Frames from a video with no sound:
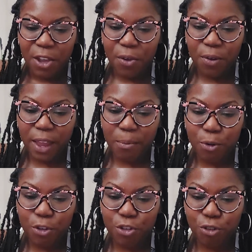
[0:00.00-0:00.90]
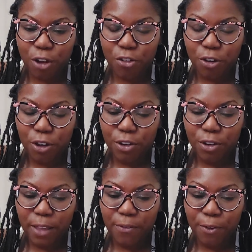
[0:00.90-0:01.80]
Create more structure in your
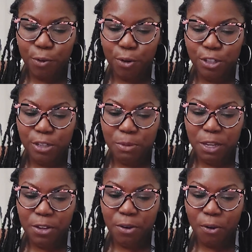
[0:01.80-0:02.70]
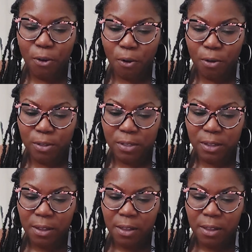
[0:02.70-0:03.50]
life in order to meet your goals.